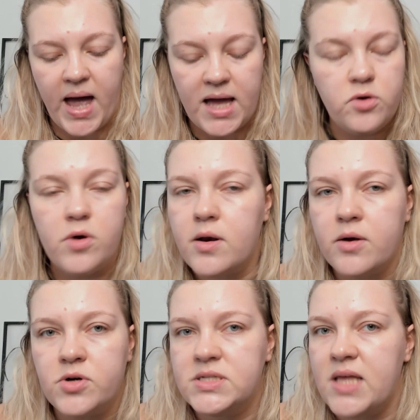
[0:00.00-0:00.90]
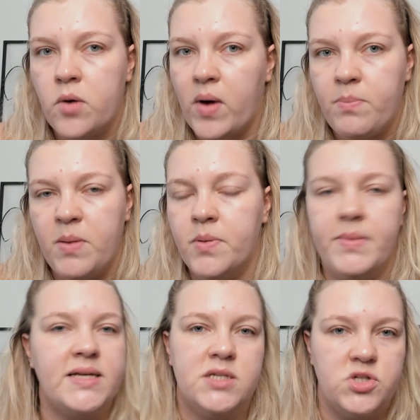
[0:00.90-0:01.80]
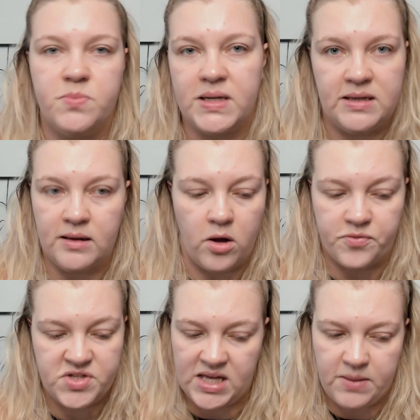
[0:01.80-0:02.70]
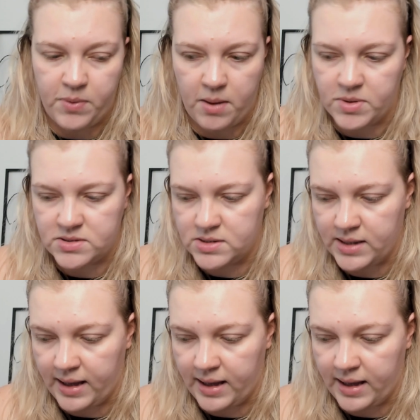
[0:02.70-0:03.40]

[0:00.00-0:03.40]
I do not understand why people make such a big deal of sticky primers.